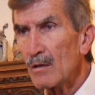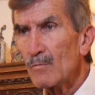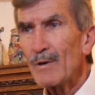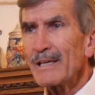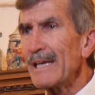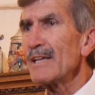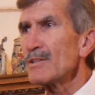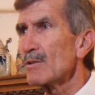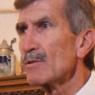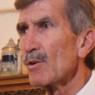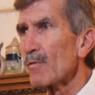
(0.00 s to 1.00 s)
Well, I can't
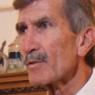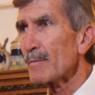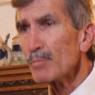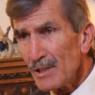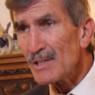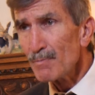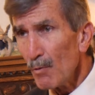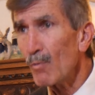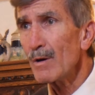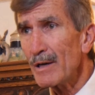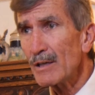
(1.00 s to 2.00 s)
turn you over to the police, but
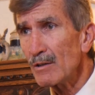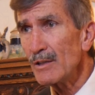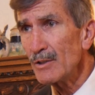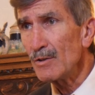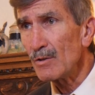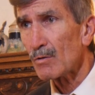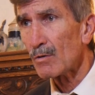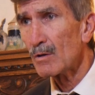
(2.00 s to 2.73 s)
what am I going to do?